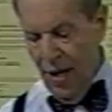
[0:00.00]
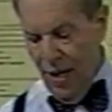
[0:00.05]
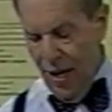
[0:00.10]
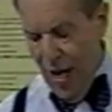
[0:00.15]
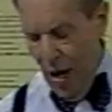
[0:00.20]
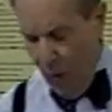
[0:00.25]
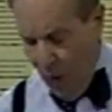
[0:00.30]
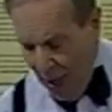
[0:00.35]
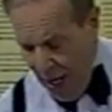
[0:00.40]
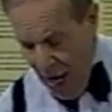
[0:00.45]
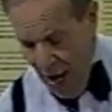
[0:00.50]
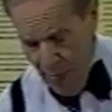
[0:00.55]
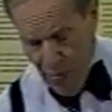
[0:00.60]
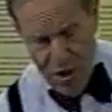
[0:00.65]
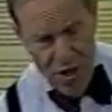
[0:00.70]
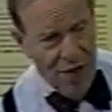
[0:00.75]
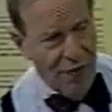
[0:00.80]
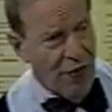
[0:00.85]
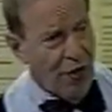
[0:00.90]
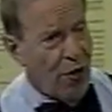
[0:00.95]
Now, what
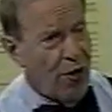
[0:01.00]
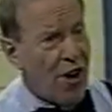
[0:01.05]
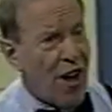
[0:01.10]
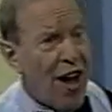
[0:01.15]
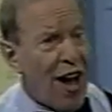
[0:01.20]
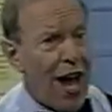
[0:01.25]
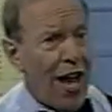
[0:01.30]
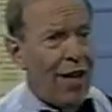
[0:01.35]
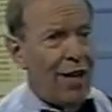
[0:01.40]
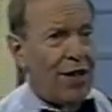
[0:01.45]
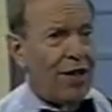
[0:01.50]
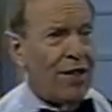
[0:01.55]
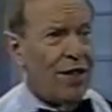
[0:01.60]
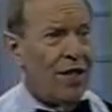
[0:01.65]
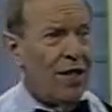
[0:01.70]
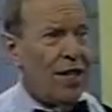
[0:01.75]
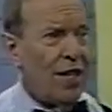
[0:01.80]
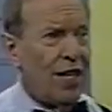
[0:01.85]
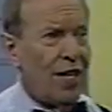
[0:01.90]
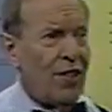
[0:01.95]
happens if they're not?
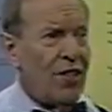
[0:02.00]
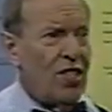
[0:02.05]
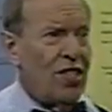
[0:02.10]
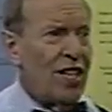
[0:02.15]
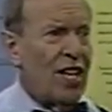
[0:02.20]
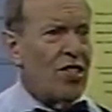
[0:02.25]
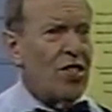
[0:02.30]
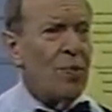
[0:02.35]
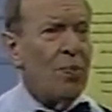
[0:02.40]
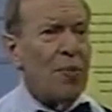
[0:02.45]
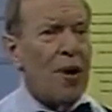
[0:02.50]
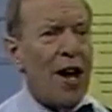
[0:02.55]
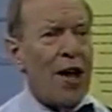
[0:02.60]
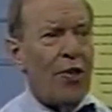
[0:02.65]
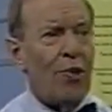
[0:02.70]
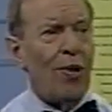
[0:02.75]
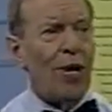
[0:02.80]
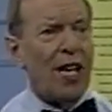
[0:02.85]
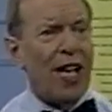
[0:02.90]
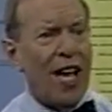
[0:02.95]
This doesn't
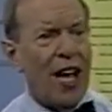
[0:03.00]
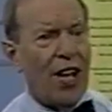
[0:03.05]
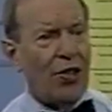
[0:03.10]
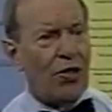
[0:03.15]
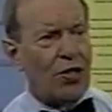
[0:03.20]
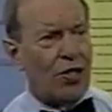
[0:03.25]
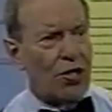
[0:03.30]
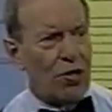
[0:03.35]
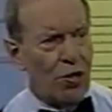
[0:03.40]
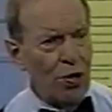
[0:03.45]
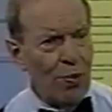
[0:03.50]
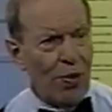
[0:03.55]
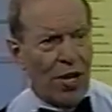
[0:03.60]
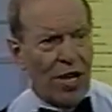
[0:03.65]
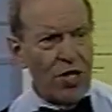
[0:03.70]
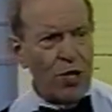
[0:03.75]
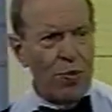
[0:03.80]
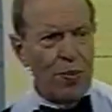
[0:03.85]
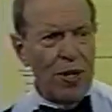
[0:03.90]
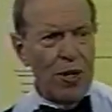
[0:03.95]
bother accountants too
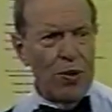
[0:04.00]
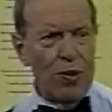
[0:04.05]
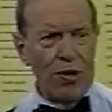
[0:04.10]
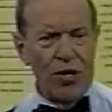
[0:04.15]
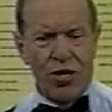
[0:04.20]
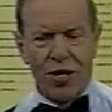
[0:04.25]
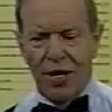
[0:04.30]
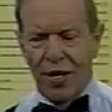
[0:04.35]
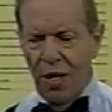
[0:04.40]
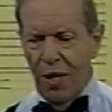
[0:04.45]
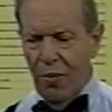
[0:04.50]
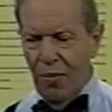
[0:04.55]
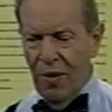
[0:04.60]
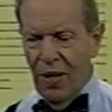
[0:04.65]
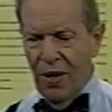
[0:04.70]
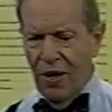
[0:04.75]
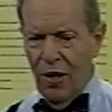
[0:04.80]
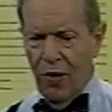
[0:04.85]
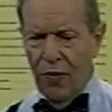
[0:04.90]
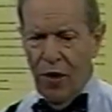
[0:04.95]
much because
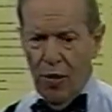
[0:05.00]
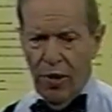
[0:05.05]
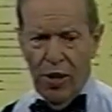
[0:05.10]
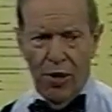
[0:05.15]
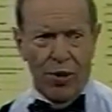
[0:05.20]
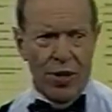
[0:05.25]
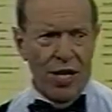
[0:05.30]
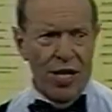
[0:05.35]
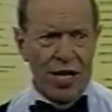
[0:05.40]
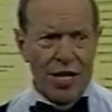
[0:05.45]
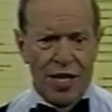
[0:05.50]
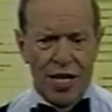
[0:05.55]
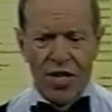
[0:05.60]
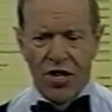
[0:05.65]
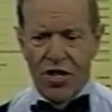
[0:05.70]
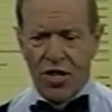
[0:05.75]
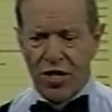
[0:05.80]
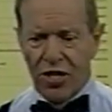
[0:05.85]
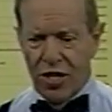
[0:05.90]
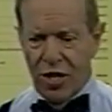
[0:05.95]
they're very good at
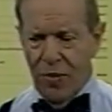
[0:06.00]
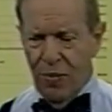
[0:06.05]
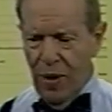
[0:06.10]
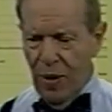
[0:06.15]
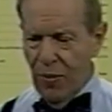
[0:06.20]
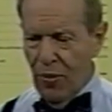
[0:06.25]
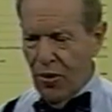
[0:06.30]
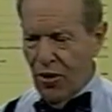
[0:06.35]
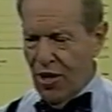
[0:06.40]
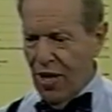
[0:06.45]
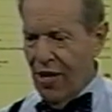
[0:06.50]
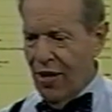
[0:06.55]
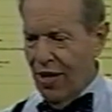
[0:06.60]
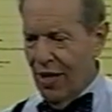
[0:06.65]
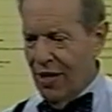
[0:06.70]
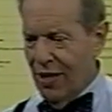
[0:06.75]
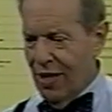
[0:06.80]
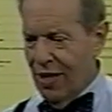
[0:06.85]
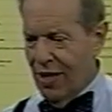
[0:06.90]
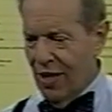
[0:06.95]
addition. Some people say
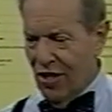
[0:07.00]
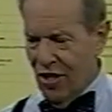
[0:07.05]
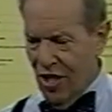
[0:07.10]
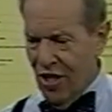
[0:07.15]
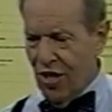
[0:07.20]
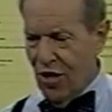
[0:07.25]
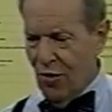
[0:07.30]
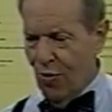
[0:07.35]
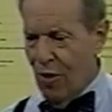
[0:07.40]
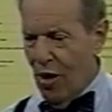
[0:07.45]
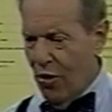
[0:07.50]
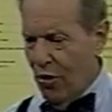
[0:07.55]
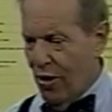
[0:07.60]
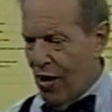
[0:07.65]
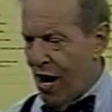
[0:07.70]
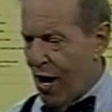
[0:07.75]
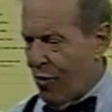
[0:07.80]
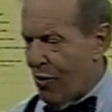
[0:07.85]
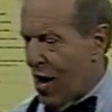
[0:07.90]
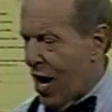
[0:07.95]
that it's just as well they're
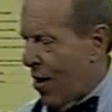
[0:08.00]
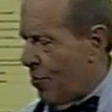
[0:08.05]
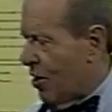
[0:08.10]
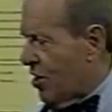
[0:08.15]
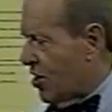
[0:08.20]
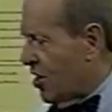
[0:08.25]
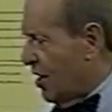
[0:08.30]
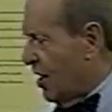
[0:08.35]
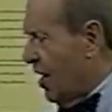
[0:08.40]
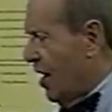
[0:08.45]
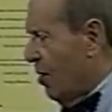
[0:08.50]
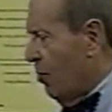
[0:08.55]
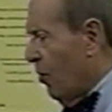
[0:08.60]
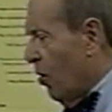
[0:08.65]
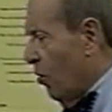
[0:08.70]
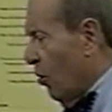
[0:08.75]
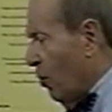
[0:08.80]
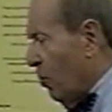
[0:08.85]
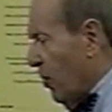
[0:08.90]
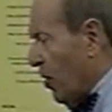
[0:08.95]
not rabbits and can't
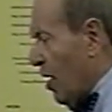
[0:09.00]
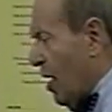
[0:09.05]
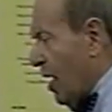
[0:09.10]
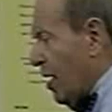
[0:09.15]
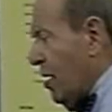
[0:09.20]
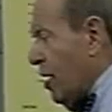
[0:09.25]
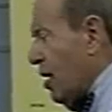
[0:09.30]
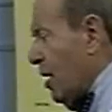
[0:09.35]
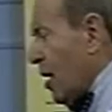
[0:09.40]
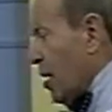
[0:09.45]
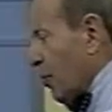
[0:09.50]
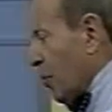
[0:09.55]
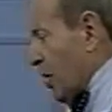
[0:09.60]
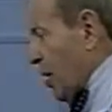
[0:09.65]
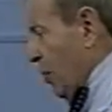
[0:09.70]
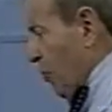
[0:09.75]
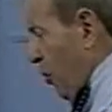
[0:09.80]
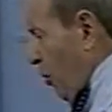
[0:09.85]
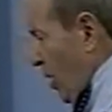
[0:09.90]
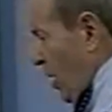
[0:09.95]
multiply. But
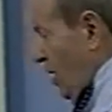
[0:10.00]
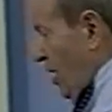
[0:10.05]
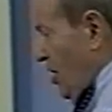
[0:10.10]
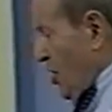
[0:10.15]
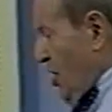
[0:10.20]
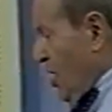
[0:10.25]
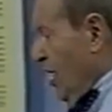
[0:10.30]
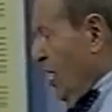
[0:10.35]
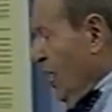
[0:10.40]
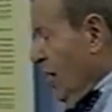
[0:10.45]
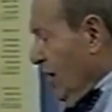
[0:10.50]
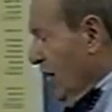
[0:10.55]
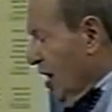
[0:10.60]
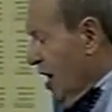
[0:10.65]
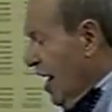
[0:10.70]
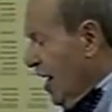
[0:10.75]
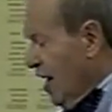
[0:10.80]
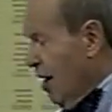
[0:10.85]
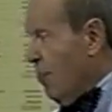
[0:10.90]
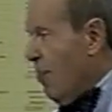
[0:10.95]
the point is that
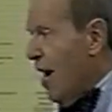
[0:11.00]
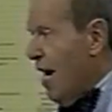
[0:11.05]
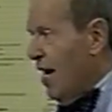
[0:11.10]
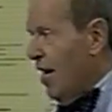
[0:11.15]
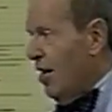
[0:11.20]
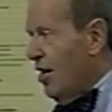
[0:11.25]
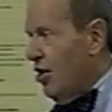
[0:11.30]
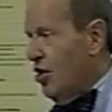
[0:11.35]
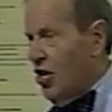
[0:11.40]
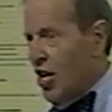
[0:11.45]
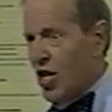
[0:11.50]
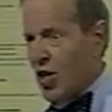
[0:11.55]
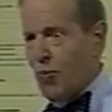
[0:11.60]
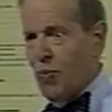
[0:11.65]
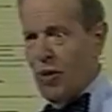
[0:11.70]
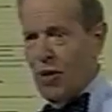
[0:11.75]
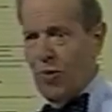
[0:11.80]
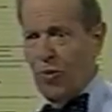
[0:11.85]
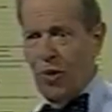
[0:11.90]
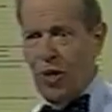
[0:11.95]
they can make an
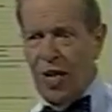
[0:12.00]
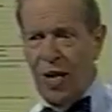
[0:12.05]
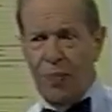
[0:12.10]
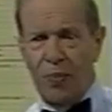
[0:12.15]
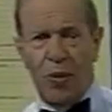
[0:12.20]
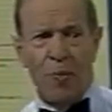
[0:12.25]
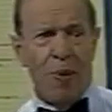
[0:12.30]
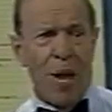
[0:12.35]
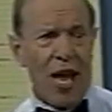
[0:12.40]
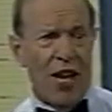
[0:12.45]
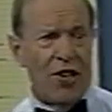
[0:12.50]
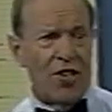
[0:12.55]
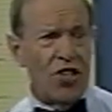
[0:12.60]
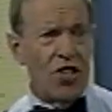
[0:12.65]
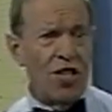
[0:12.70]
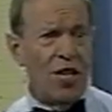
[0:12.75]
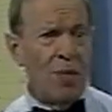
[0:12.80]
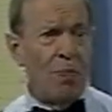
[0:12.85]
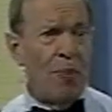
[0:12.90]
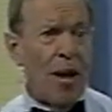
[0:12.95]
adjustment that will keep the balance
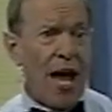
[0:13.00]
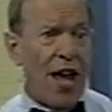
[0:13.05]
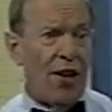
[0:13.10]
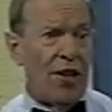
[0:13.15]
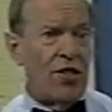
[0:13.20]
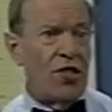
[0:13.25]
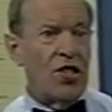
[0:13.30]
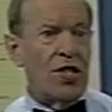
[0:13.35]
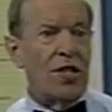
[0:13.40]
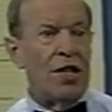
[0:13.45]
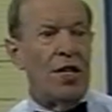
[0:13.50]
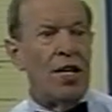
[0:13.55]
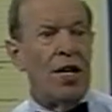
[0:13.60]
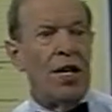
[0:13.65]
sheet balanced.